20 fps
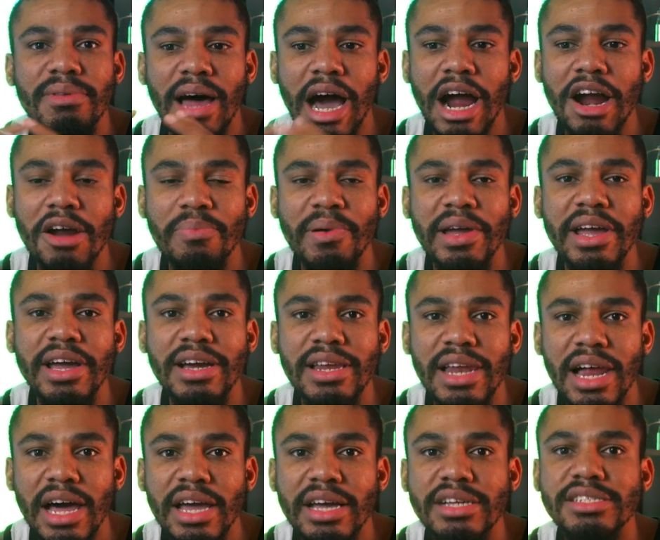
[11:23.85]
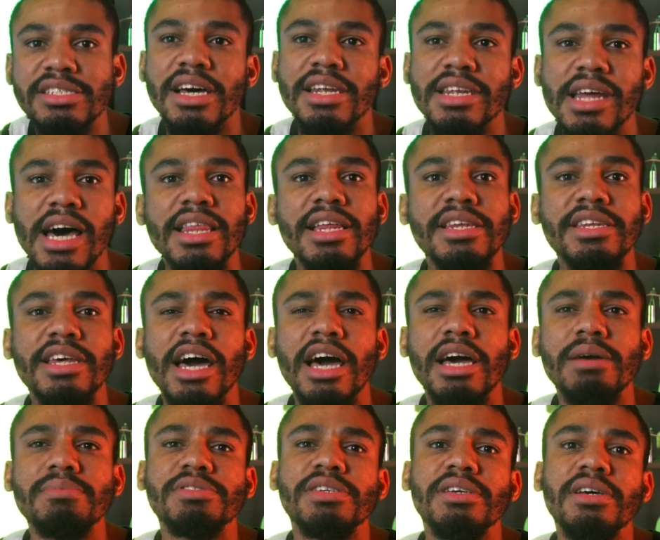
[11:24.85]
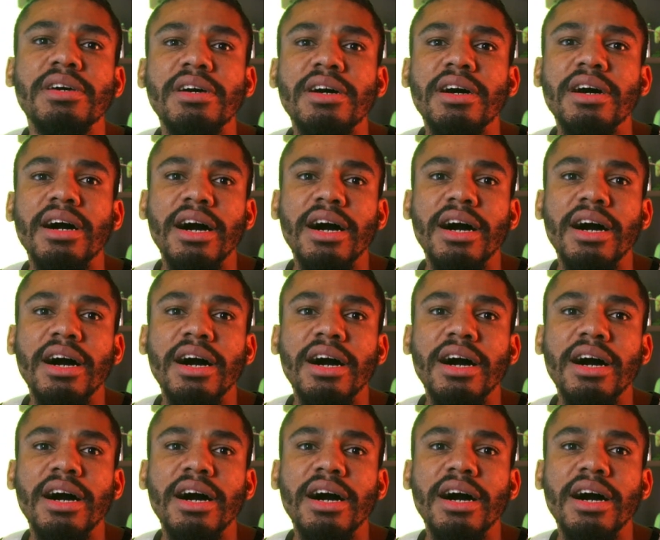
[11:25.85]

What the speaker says: higher paying clients. A lot of times,